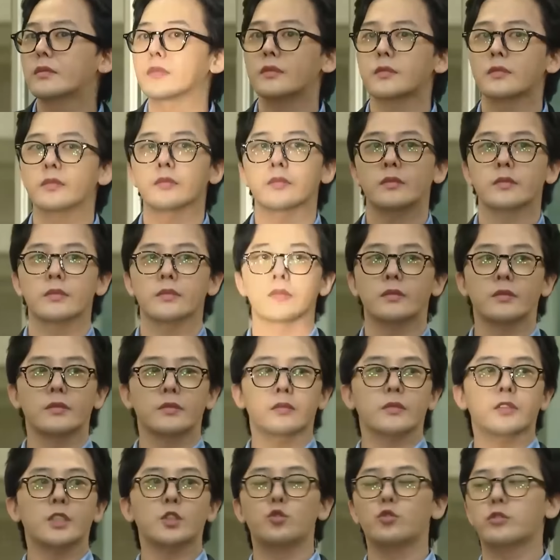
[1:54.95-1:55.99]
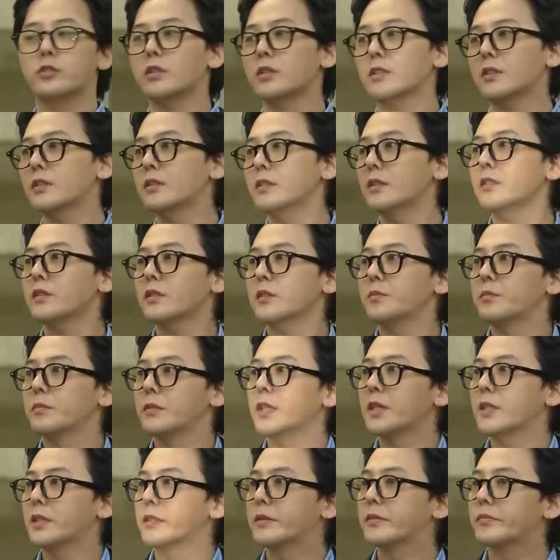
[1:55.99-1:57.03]
We saw G-Dragon drag through
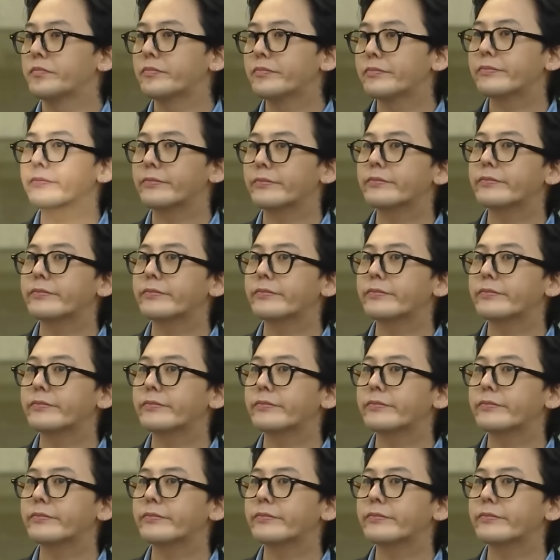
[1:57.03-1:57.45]
the mud.